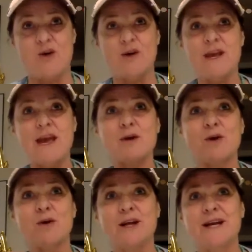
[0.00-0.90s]

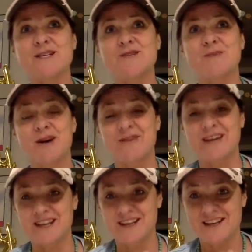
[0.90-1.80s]
alchemical
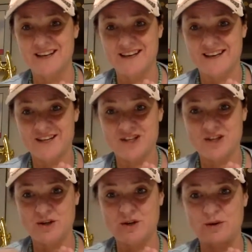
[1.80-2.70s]
experiment
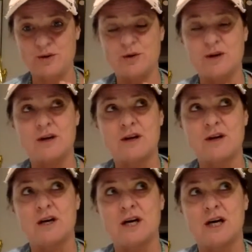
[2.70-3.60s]
to
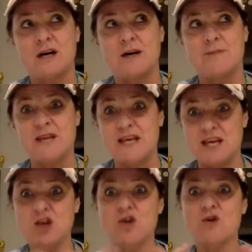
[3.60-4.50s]

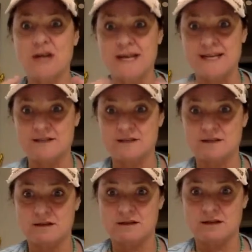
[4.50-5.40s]

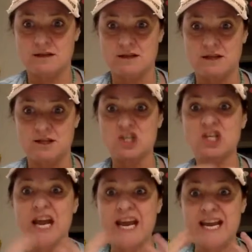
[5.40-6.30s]
increase the
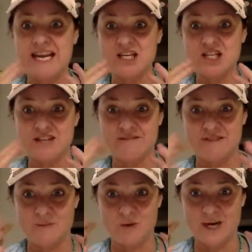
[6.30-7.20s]
change and the
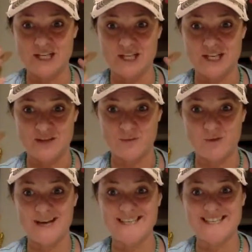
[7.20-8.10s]
vibration and the
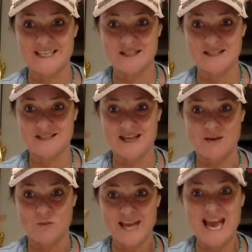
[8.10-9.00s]
presence
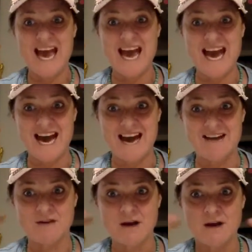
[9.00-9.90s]
that we
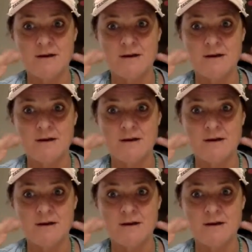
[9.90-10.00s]
have